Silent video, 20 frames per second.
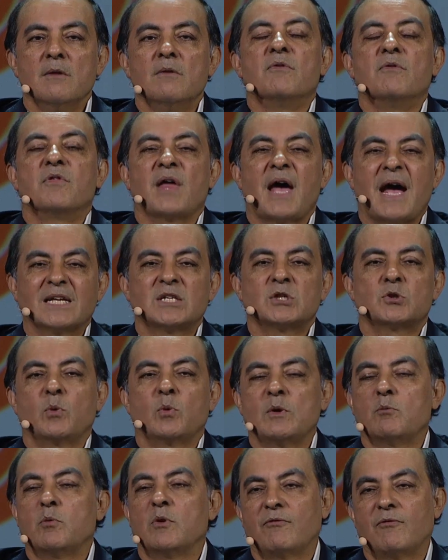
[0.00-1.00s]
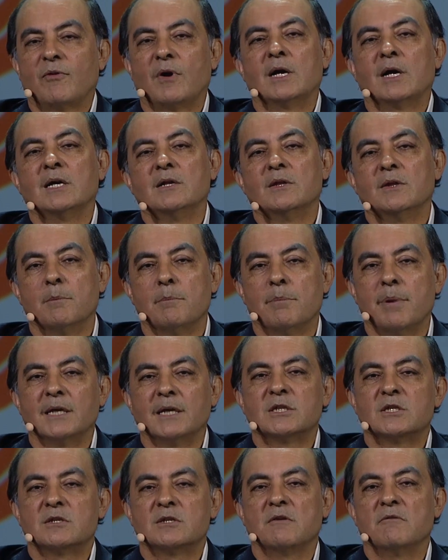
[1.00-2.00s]
that's when we find the
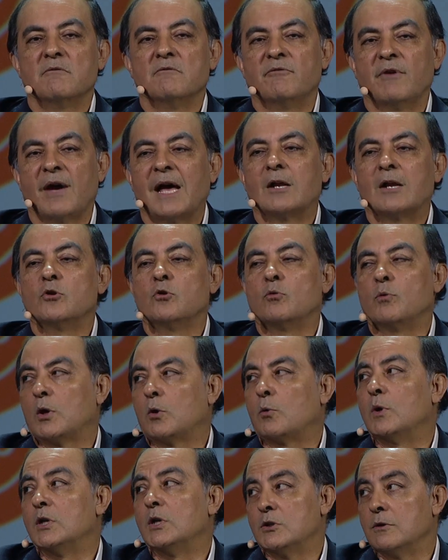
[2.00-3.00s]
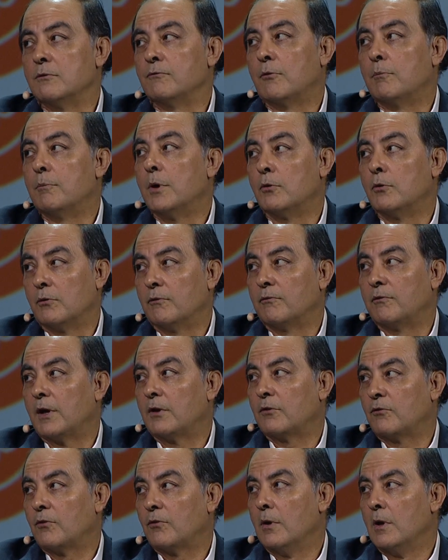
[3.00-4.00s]
best value equation for both of
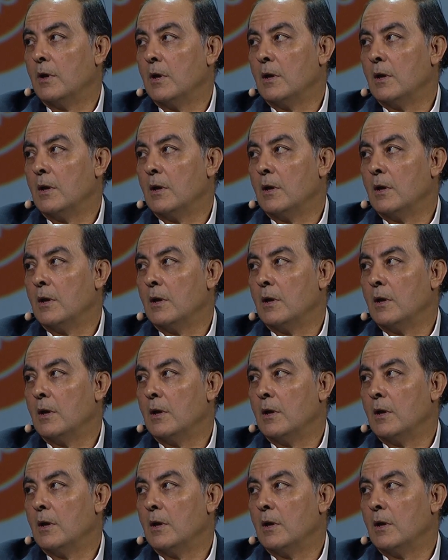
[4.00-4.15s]
us.